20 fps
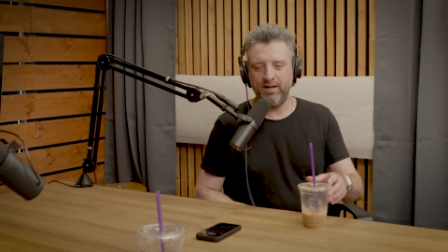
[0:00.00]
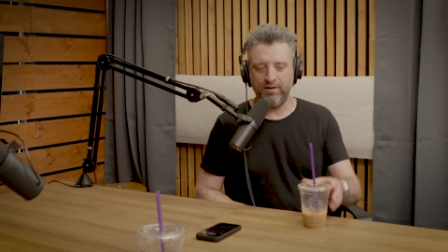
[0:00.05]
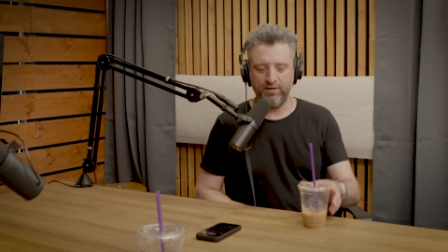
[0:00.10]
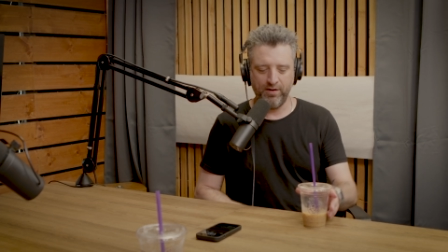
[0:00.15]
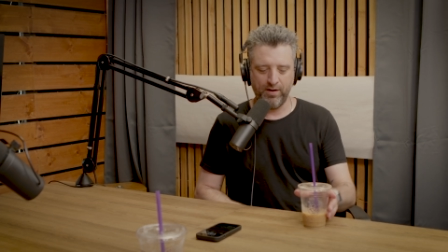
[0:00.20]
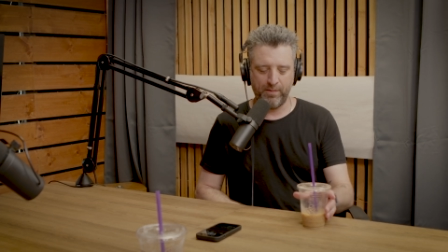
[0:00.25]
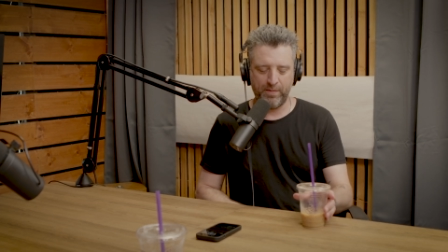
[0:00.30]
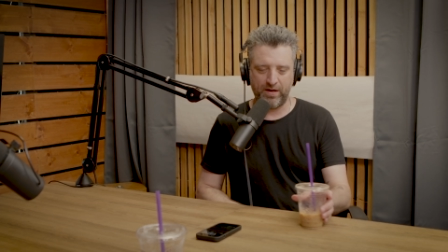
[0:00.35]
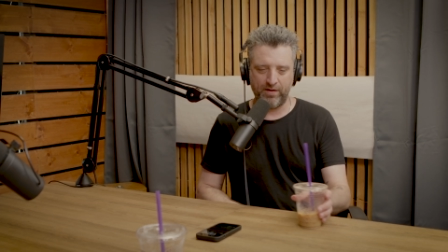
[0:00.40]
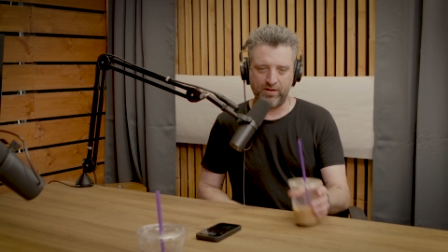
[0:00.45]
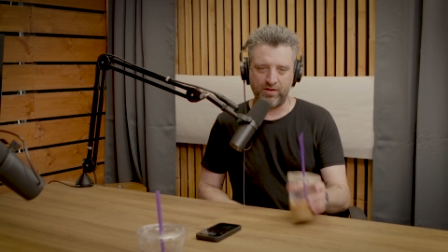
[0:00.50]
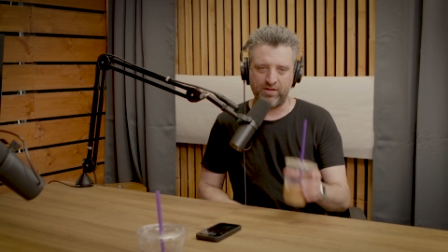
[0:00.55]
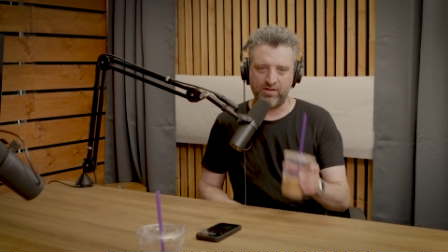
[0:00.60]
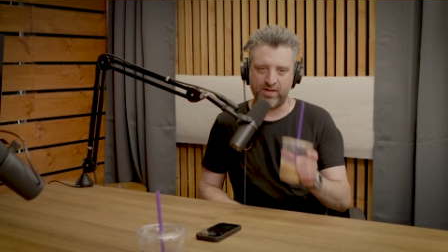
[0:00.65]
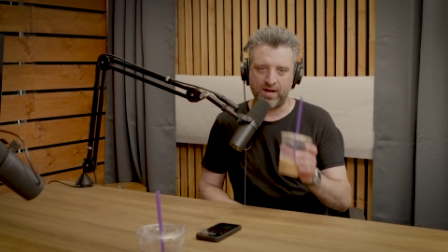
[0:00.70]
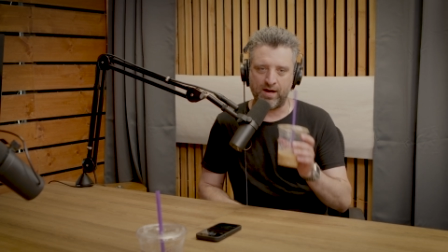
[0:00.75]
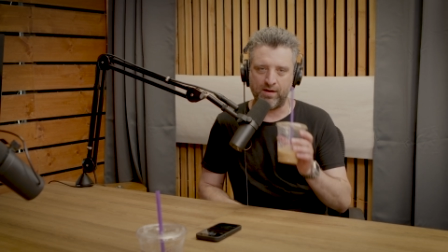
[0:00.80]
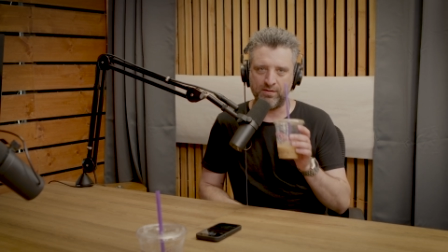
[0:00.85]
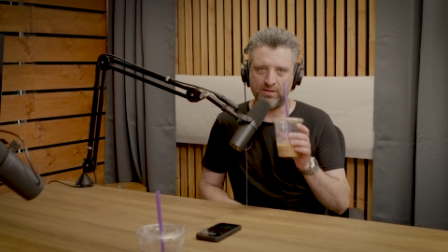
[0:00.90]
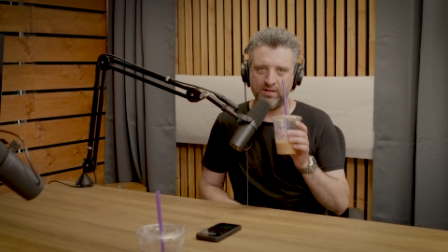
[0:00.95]
don't know about the
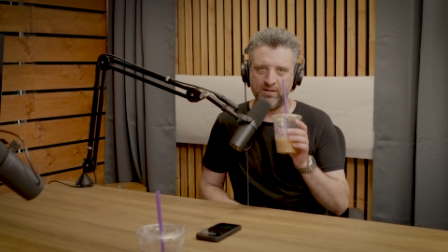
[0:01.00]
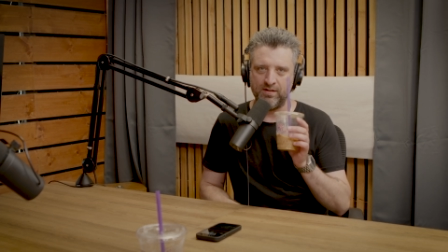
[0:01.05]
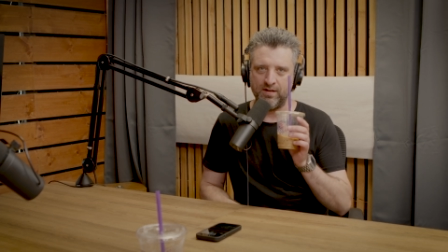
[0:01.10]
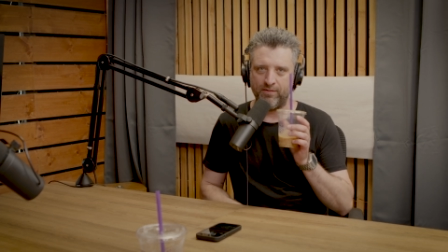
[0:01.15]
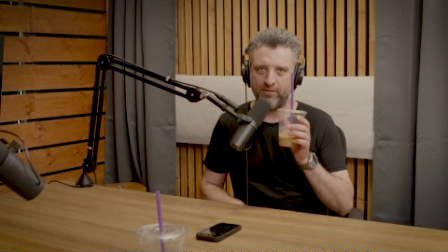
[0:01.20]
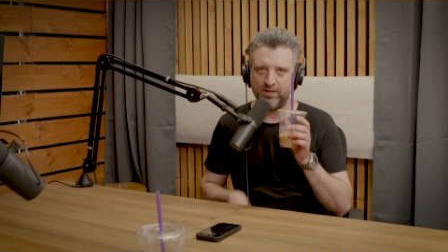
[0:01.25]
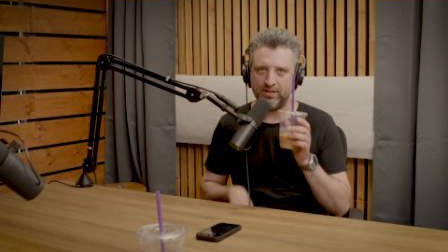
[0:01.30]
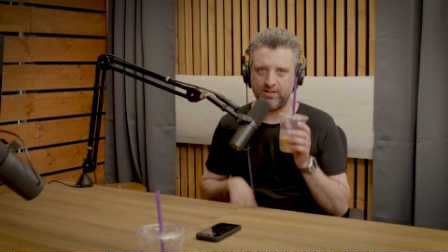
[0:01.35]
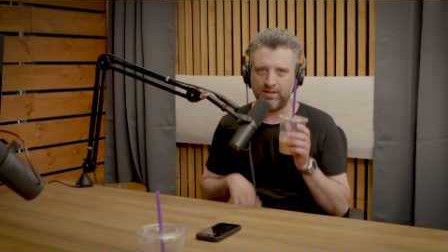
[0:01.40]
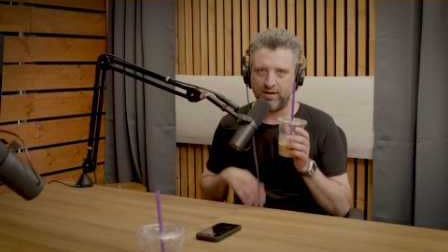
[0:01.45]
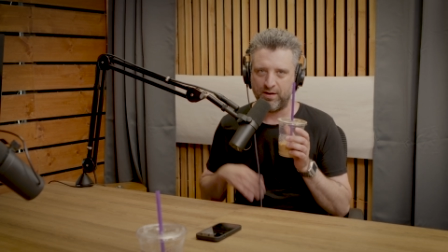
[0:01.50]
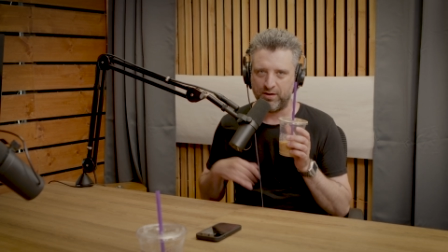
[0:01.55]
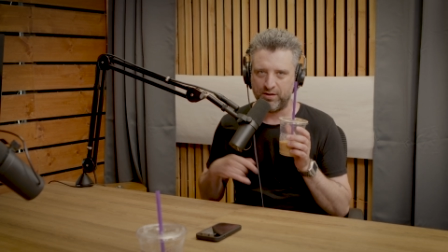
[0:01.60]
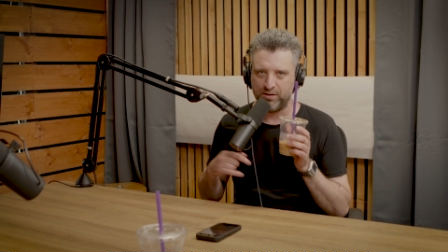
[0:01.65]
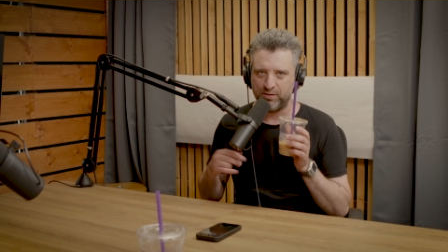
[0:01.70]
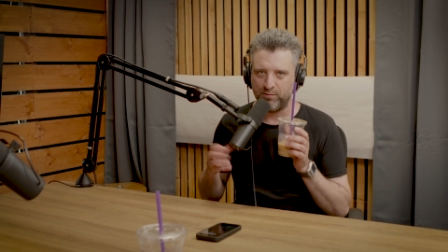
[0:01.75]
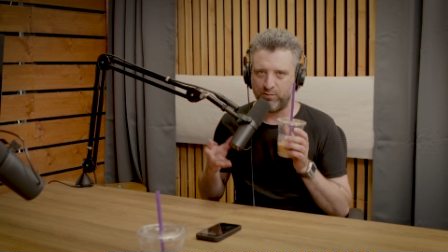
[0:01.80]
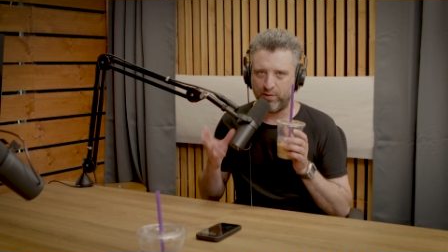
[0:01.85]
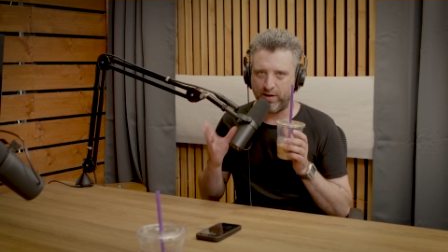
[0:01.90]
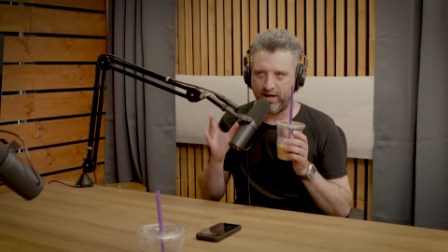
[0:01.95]
thousands of us that are
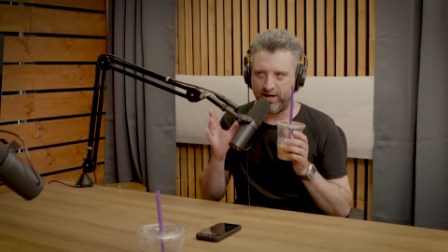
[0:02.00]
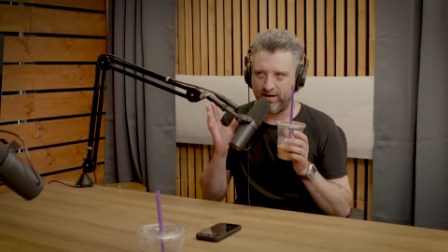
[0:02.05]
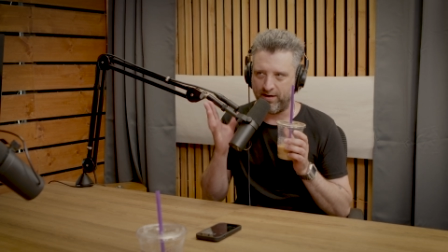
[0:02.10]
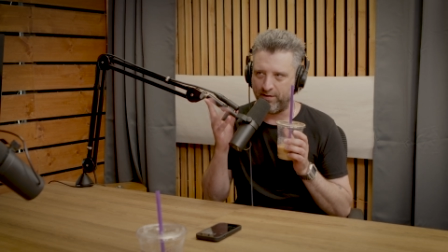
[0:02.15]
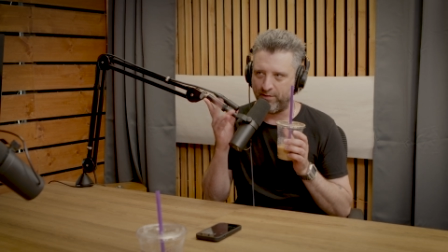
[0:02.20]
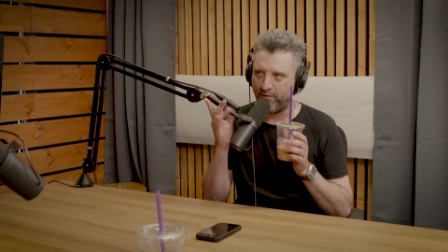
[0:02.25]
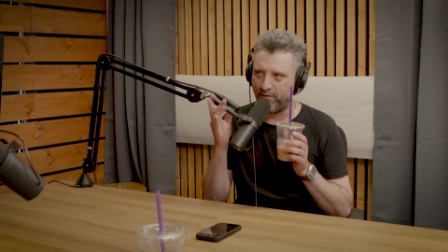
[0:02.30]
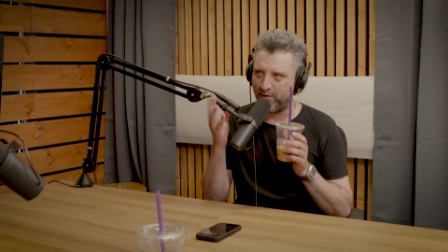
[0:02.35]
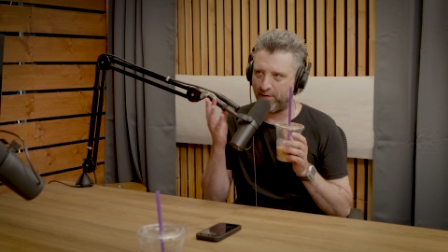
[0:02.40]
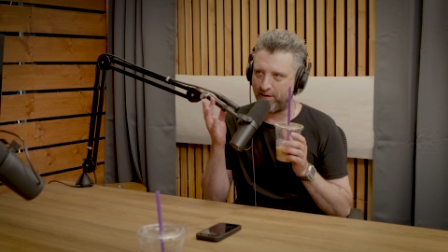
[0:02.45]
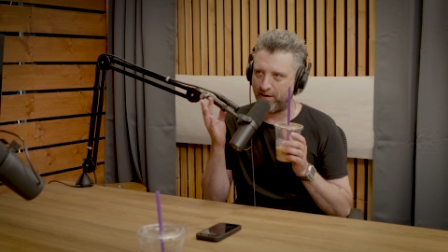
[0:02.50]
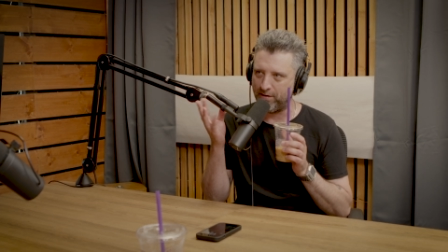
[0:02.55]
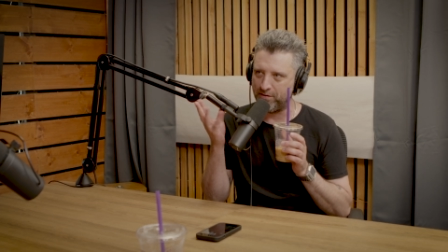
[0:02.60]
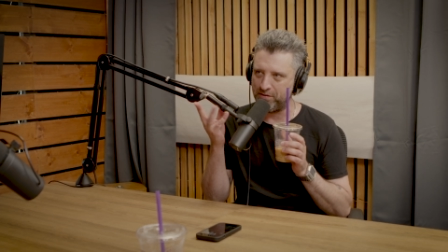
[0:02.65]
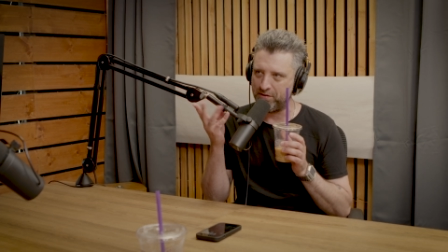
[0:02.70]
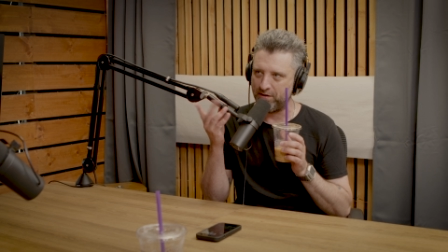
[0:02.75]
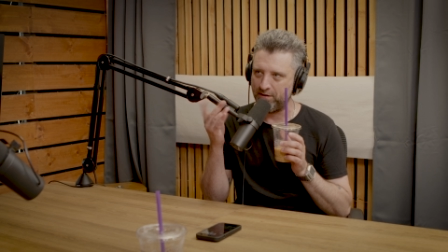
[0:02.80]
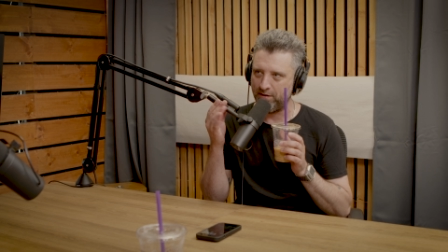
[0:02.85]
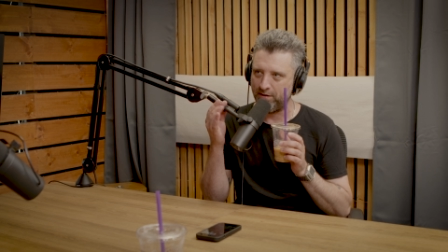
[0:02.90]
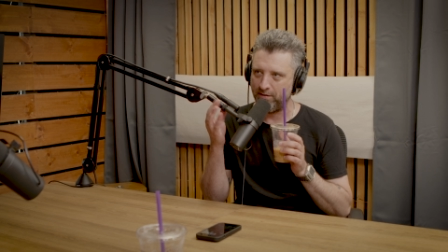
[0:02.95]
just waiting for our
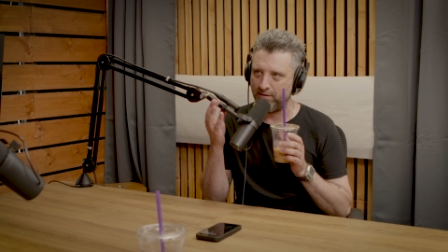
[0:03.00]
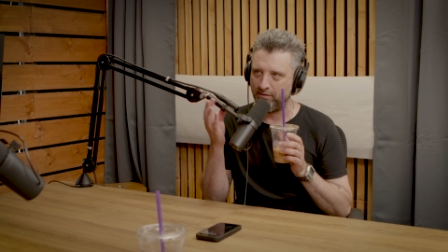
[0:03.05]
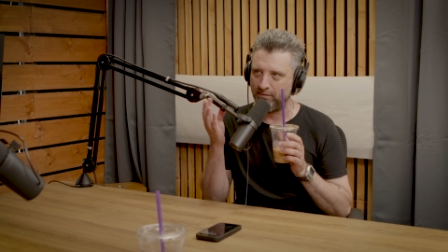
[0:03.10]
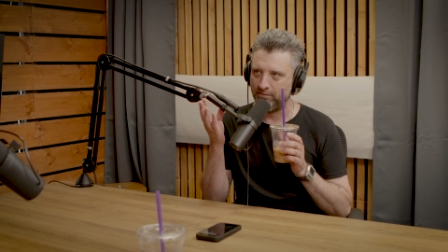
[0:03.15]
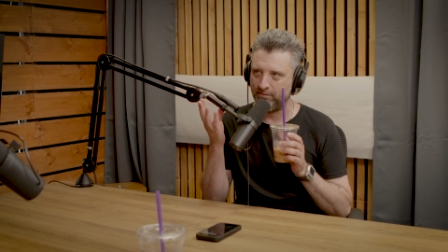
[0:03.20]
turn.